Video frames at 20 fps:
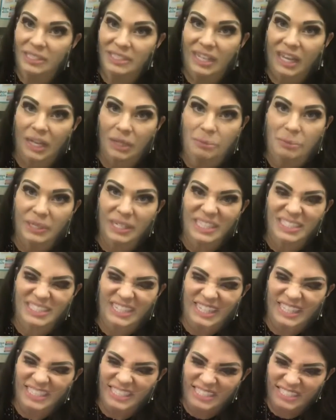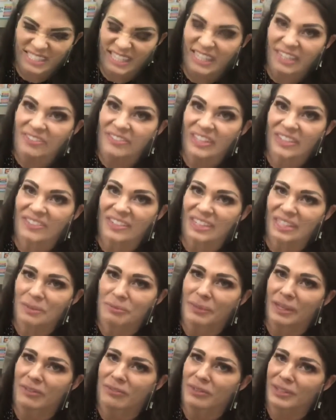time it is, and instead of giving
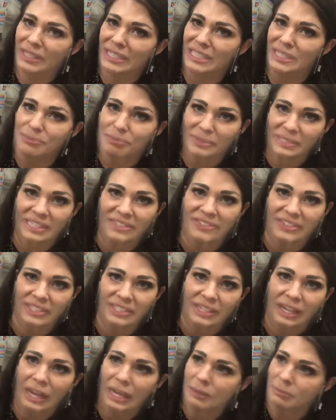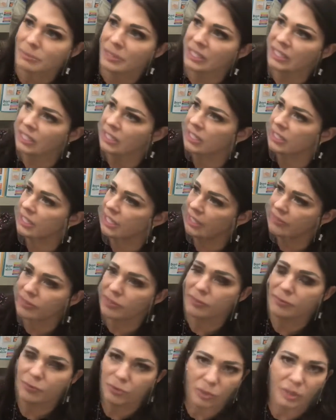them that really specific time, like
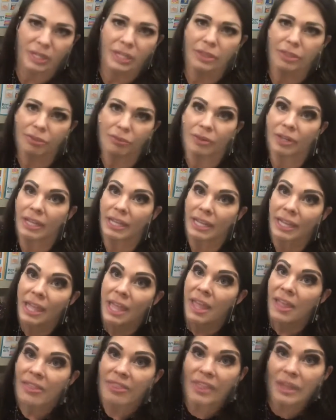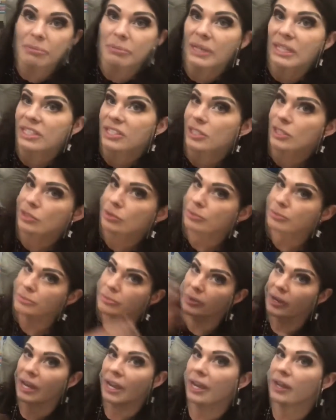11:43, they might just
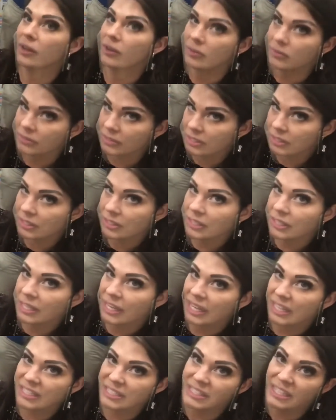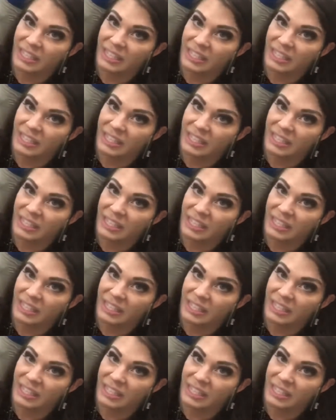round and say